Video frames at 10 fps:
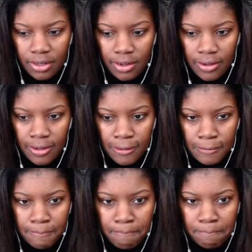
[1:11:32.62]

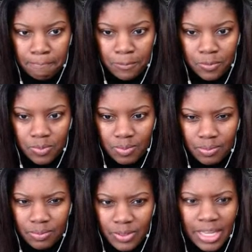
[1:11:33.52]
Um,
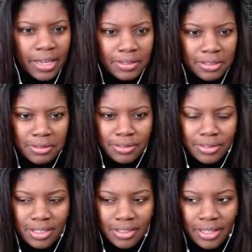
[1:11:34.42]
yeah, it's
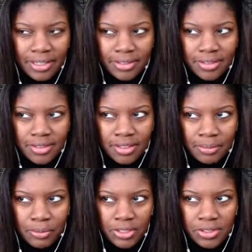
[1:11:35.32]
not. Yeah,
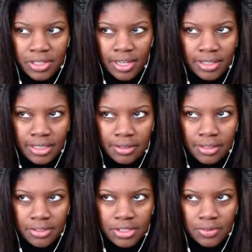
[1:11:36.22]
but it's got. I think
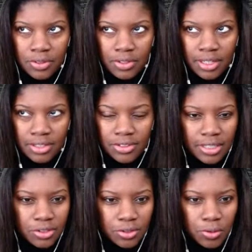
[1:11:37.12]
it's got
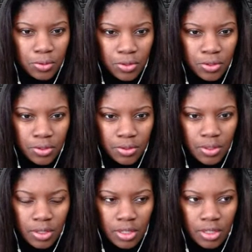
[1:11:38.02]
solar.
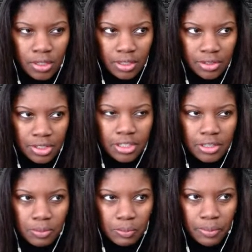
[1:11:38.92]
I think it can
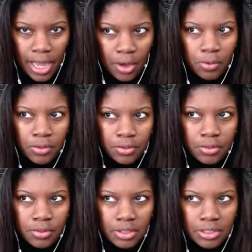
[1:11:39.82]
be powered.
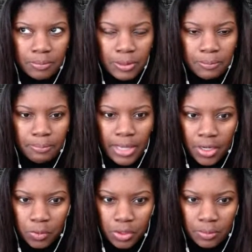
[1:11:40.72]
It can be
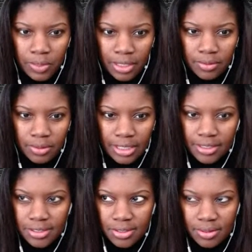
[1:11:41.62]
battery. Like I
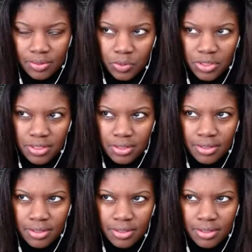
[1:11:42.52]
guess what is it?